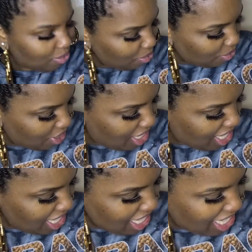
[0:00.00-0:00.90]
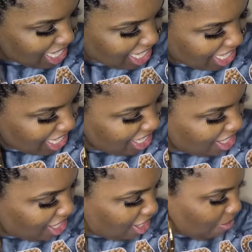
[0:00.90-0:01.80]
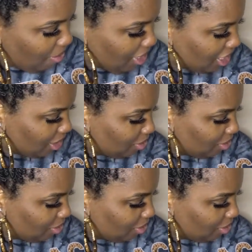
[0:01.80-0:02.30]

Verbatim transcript: Pretty. I'll put this.